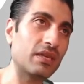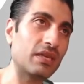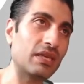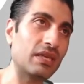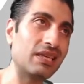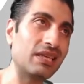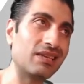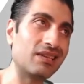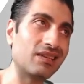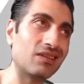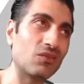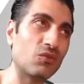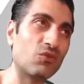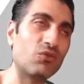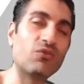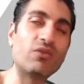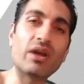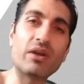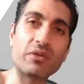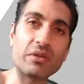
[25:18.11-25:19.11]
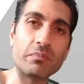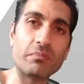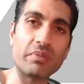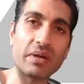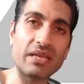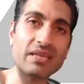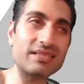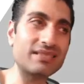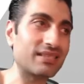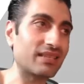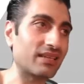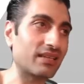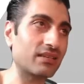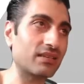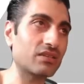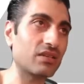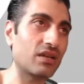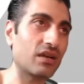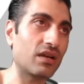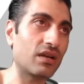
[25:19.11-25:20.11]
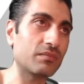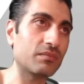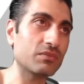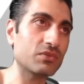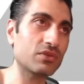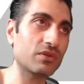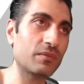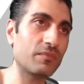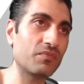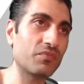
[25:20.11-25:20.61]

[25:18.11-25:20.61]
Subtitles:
in very basic terms